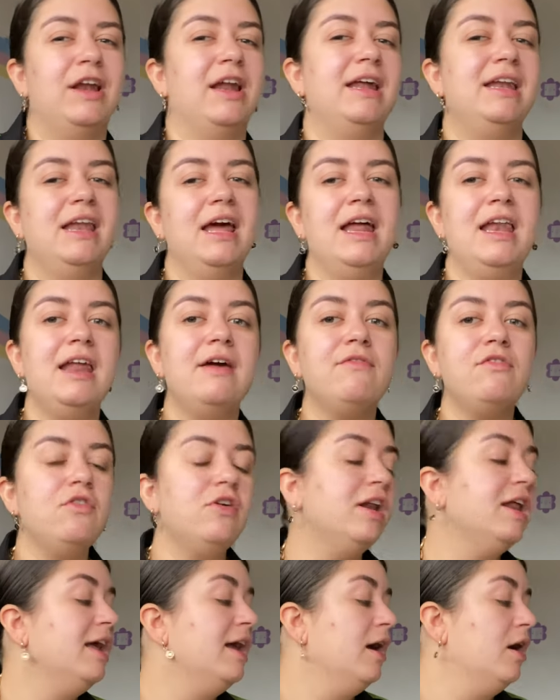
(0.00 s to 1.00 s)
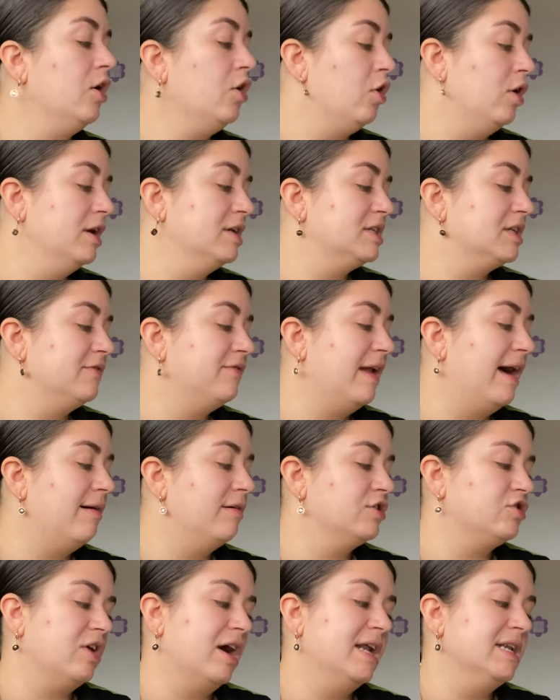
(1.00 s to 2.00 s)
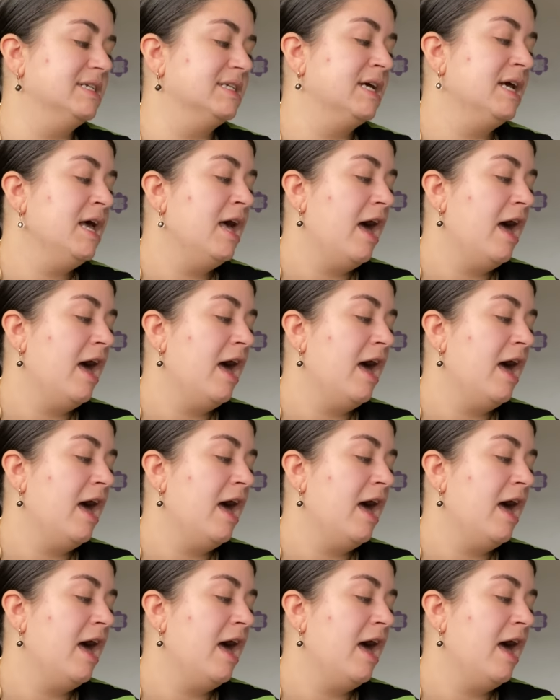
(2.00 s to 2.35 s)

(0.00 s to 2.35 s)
I never really got into the flower trend.